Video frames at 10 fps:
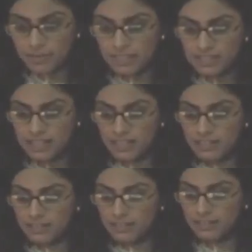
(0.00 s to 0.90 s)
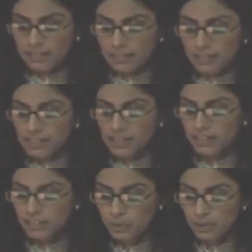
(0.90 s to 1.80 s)
It says, the
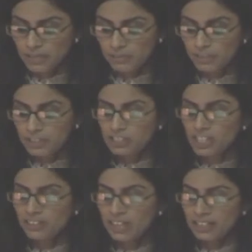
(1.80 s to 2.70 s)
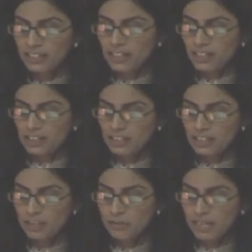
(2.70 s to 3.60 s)
signer 12 would generate
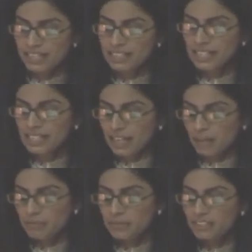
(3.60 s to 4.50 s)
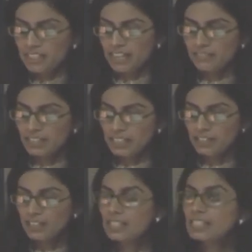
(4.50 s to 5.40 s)
R, S and M, derive
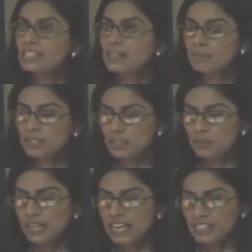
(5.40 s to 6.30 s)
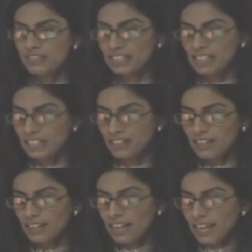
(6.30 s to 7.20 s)
D, substitute S with D,
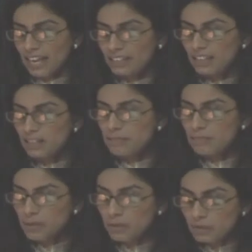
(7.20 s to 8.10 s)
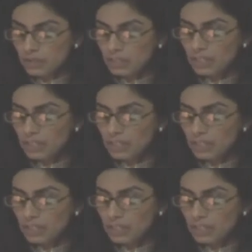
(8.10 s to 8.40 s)
and then compute